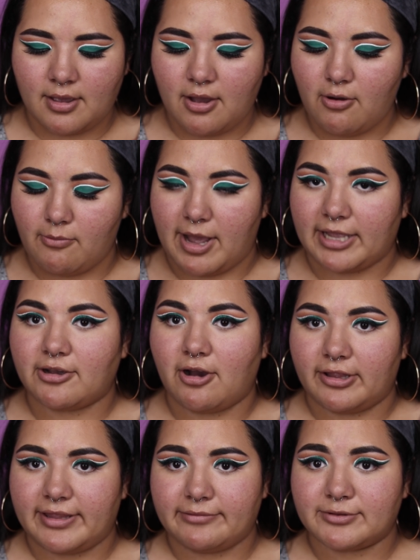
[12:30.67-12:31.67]
Oh my
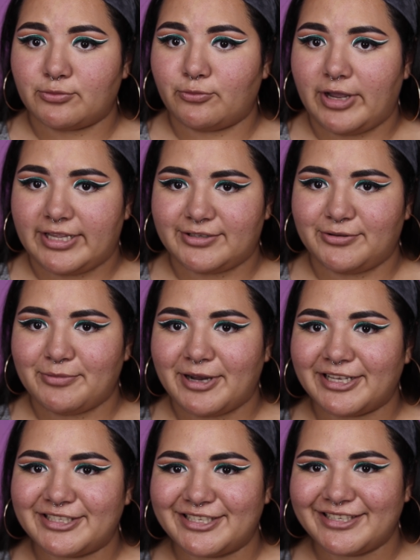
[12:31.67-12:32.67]
god, that was way too
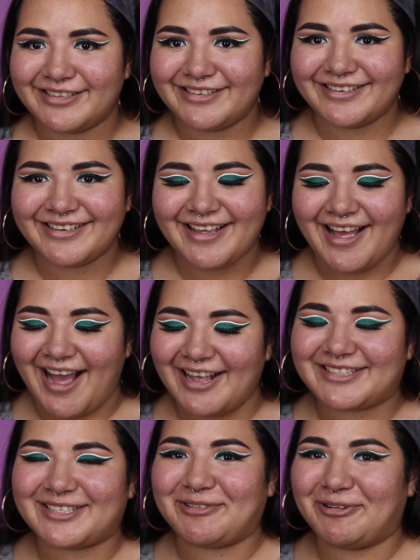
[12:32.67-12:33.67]
much. I
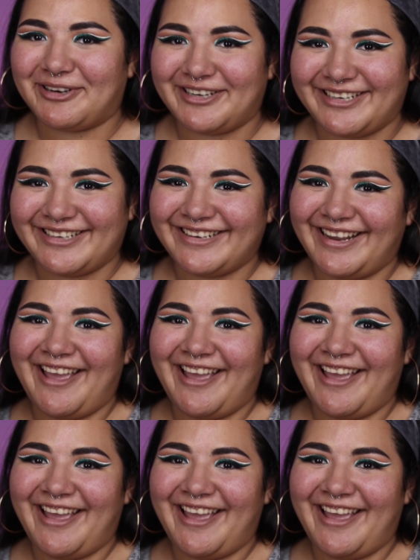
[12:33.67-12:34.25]
squirted